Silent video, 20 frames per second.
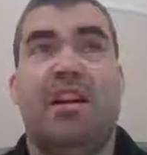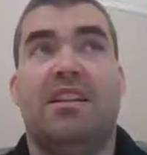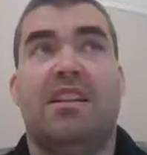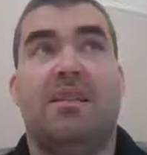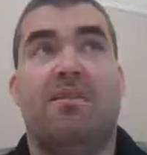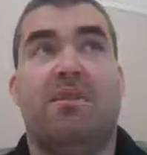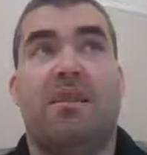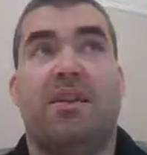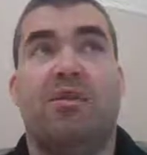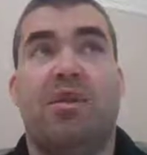
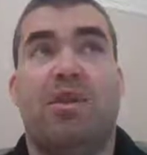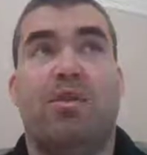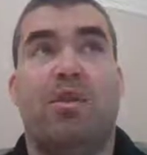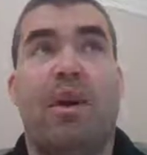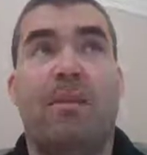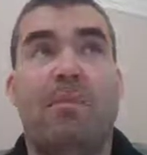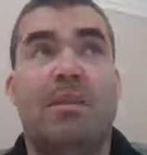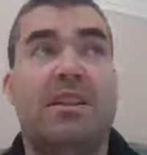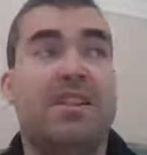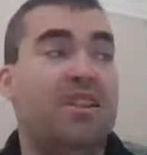something with
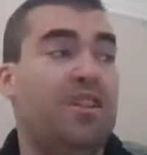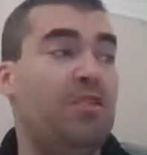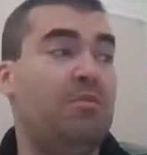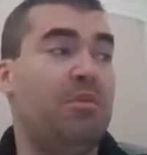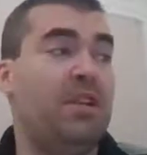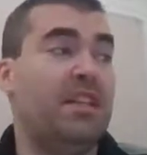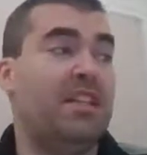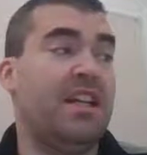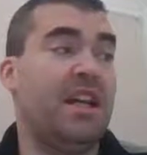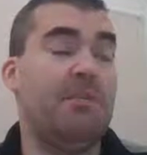weapons. It could
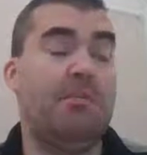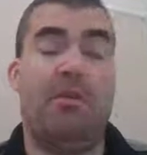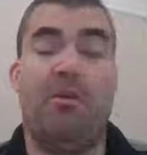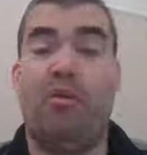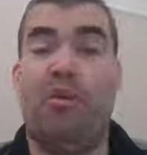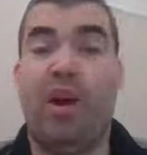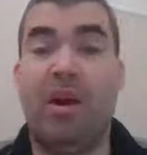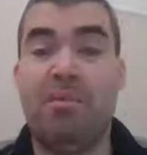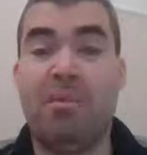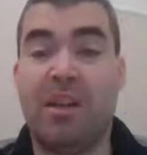be a type
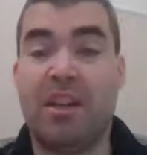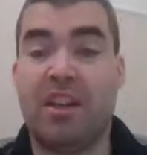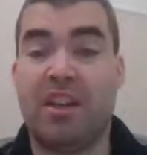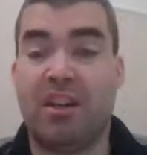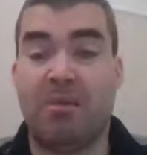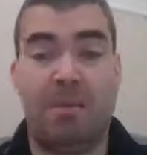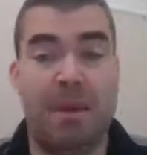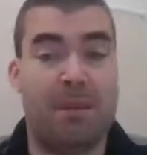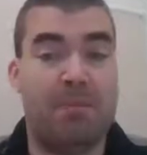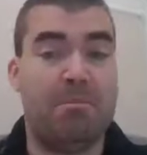of weapon. It
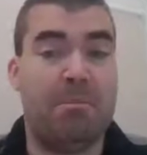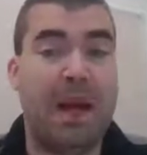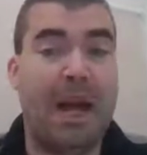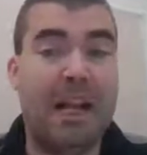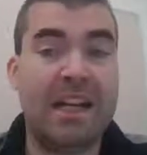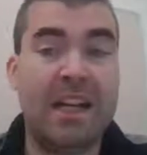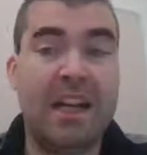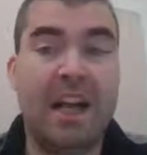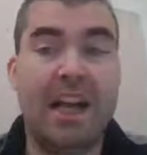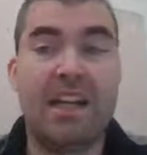could be a
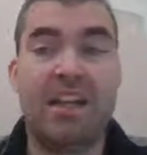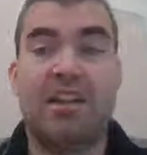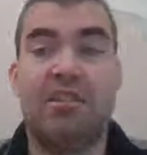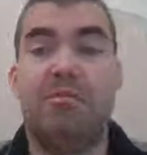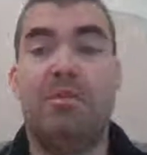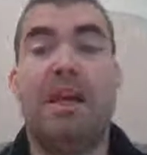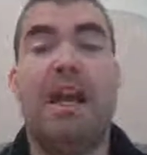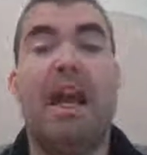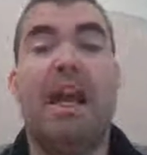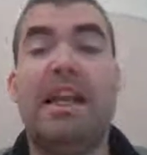bad guy. It
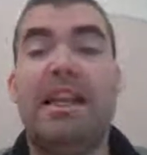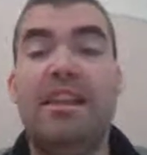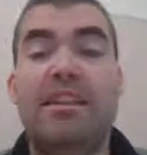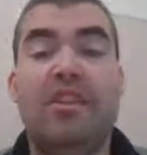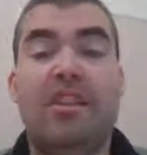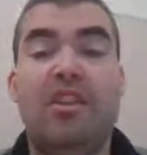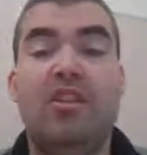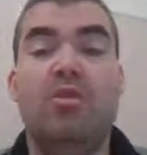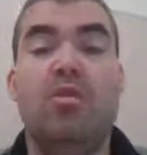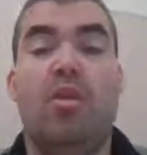could be
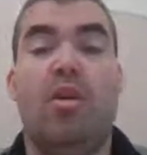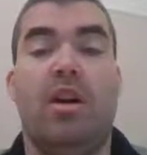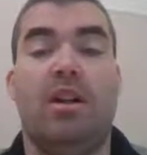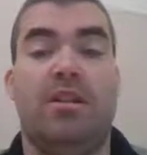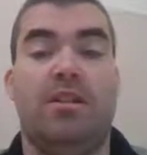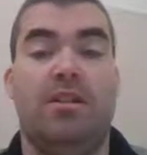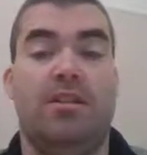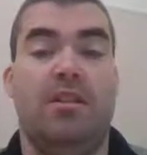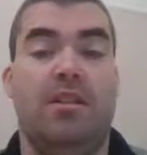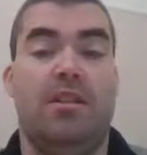anything you
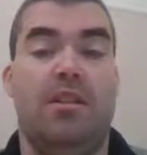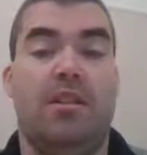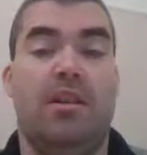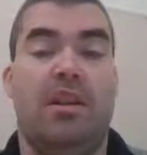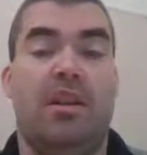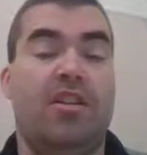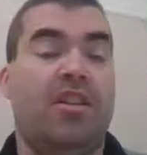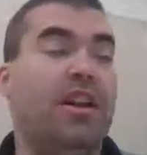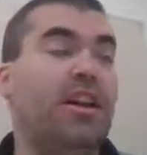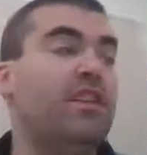want.
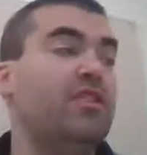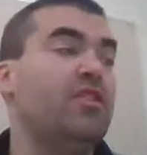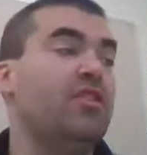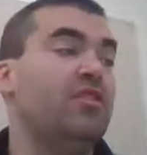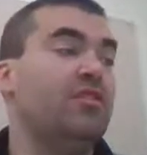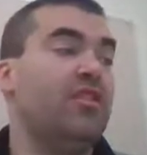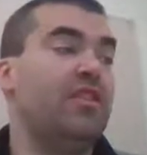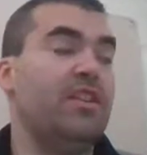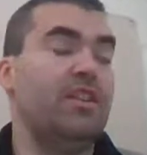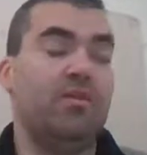All right.
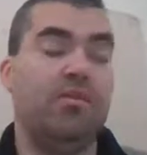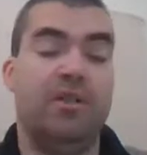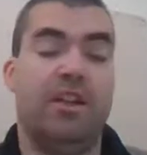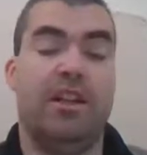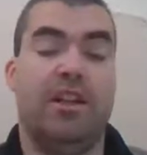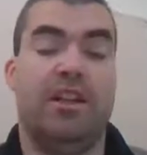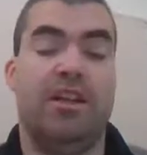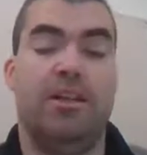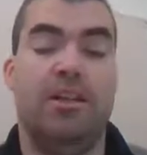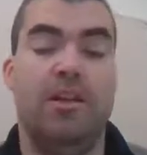So for this one
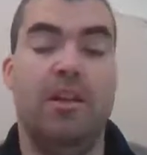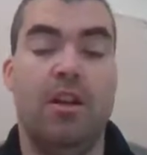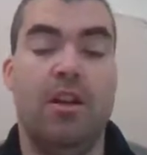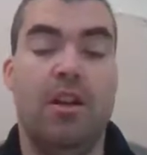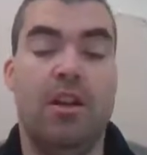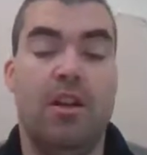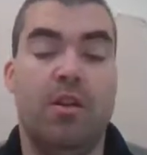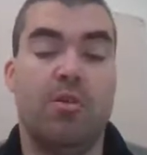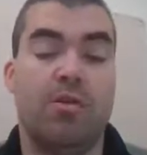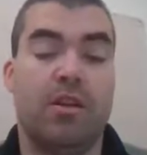here,
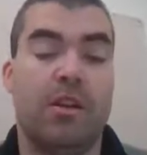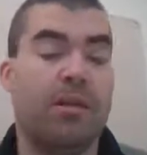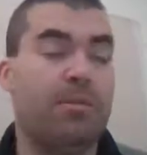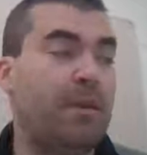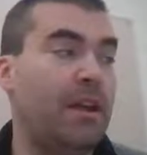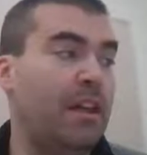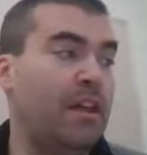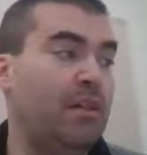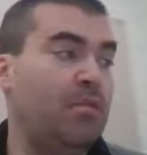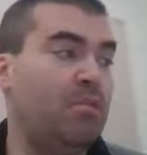we're going to
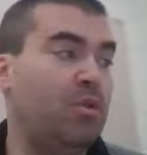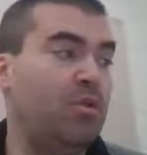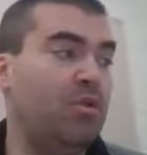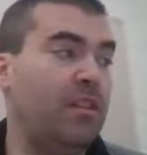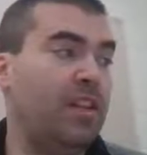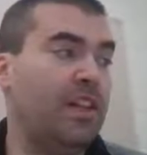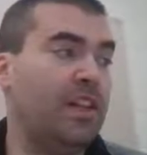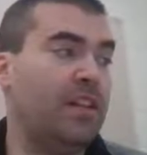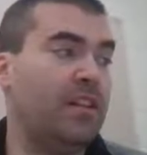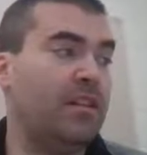make it a
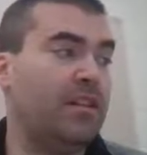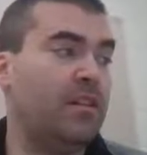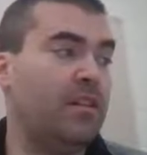Boolean.